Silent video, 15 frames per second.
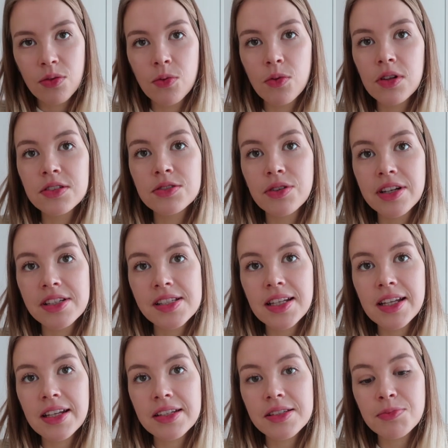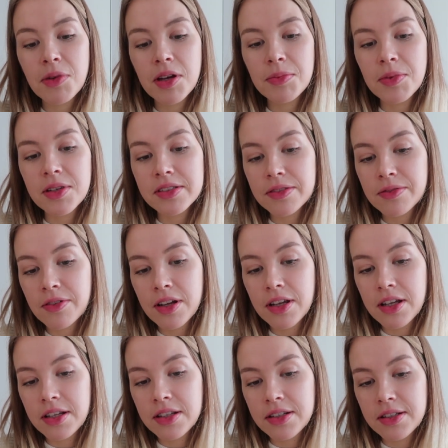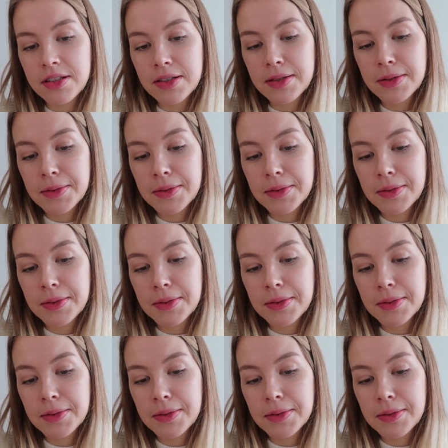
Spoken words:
Google Translate is my best friend.